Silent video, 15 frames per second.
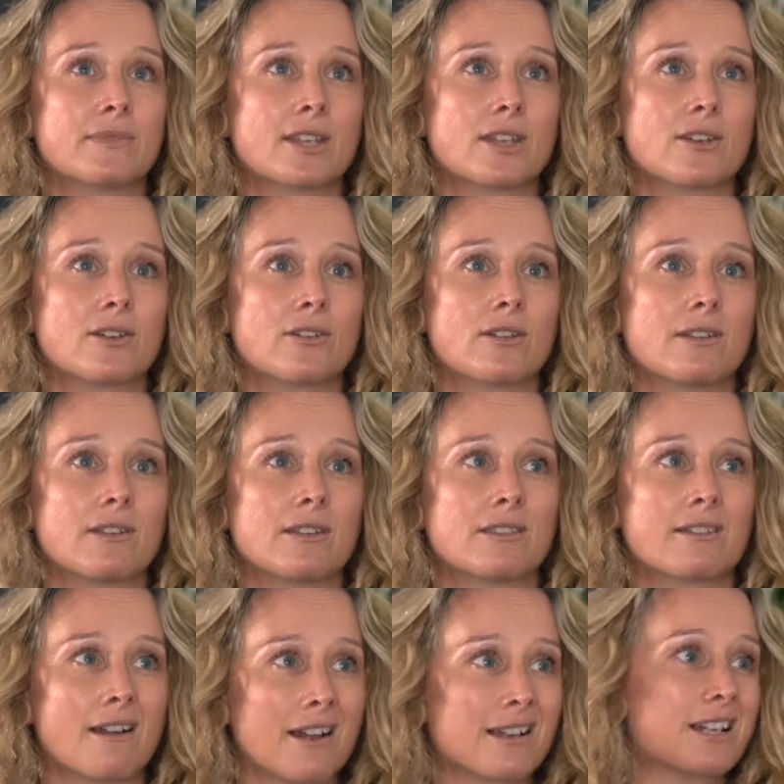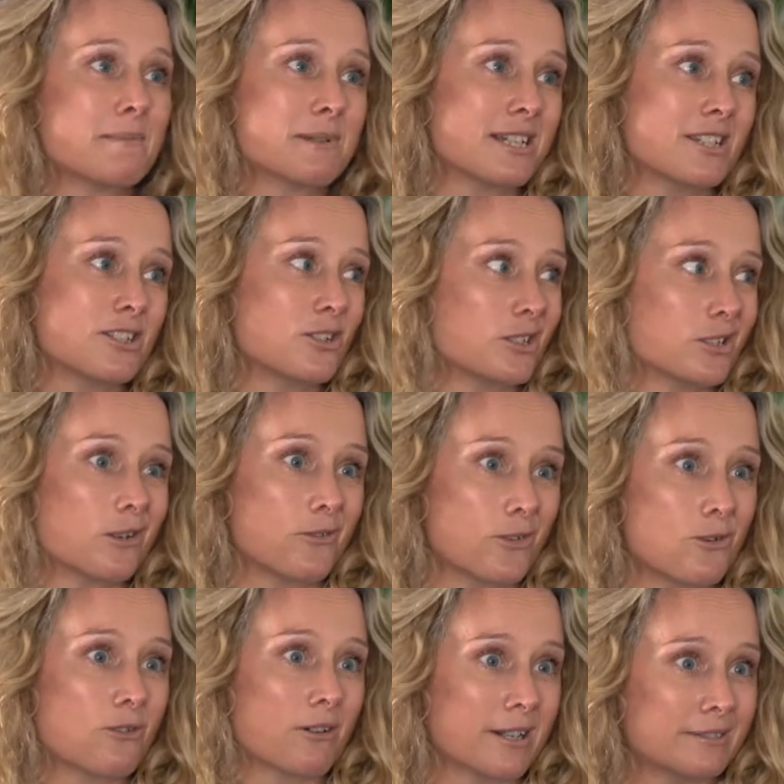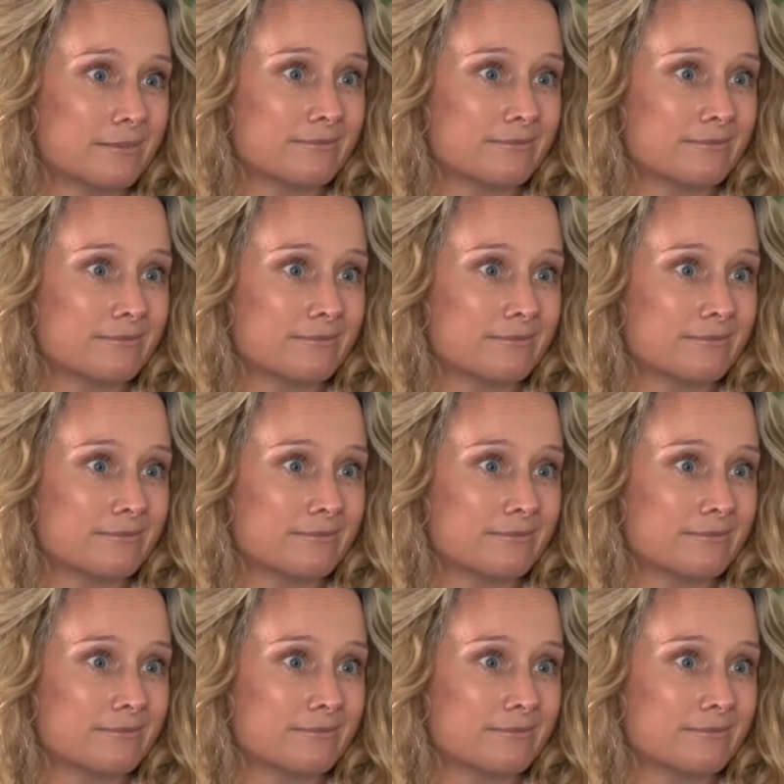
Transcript: you know, there are going to be days you just don't feel great.